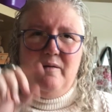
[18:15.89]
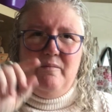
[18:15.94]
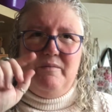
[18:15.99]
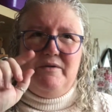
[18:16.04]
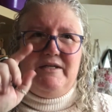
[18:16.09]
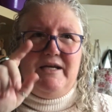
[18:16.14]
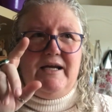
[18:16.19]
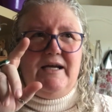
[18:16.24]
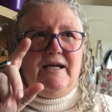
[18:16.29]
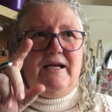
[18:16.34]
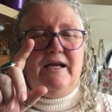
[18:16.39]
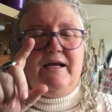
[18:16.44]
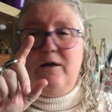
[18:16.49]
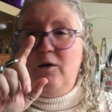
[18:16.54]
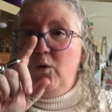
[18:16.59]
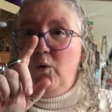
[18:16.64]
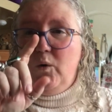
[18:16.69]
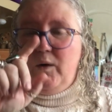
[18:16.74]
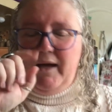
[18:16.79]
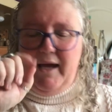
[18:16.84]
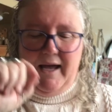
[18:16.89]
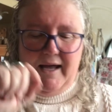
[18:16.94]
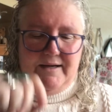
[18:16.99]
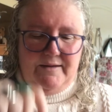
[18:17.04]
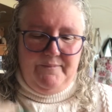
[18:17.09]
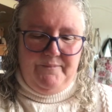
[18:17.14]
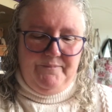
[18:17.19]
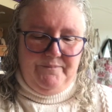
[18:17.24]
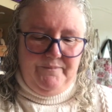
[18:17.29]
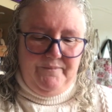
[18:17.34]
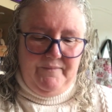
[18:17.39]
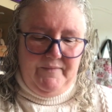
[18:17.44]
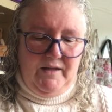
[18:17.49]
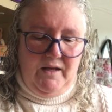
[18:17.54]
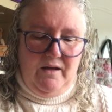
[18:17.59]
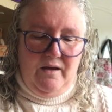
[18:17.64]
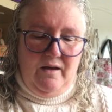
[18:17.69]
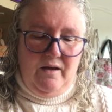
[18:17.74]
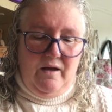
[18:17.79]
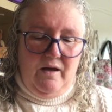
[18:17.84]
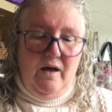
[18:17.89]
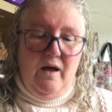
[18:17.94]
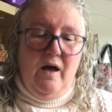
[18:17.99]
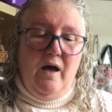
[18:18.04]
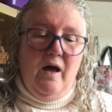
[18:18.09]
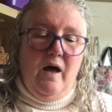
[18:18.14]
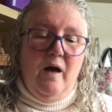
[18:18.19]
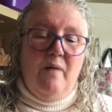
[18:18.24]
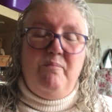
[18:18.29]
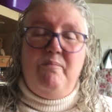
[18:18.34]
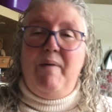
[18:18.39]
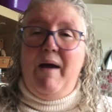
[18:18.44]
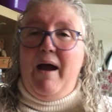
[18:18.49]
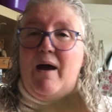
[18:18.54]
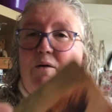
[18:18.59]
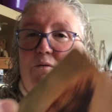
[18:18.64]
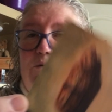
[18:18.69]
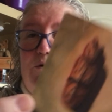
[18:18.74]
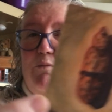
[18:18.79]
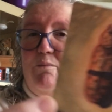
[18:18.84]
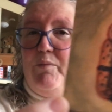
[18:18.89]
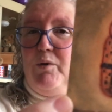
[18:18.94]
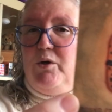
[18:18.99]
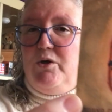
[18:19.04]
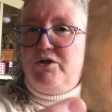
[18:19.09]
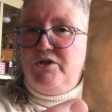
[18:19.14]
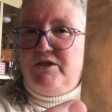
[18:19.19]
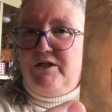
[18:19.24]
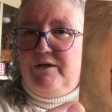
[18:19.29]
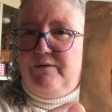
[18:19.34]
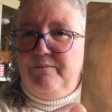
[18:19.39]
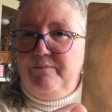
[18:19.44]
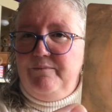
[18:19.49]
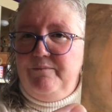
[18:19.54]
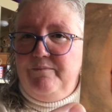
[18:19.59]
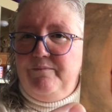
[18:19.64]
particularly Hook Head. A bound person.